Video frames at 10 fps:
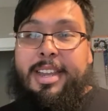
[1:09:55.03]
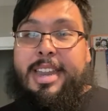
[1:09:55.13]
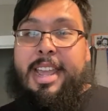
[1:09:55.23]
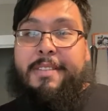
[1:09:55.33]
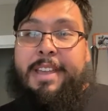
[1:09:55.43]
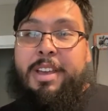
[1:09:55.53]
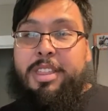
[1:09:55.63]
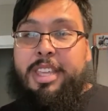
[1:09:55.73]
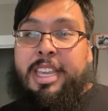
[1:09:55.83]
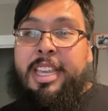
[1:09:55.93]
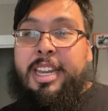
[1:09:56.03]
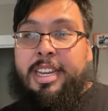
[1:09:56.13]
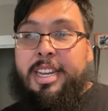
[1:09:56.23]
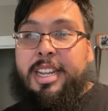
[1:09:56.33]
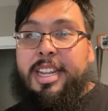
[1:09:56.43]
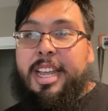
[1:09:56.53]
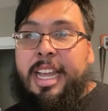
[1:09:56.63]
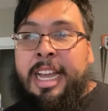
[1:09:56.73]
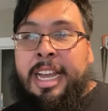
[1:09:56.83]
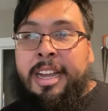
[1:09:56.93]
day of healthy eating,
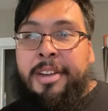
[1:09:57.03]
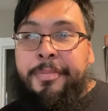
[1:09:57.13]
let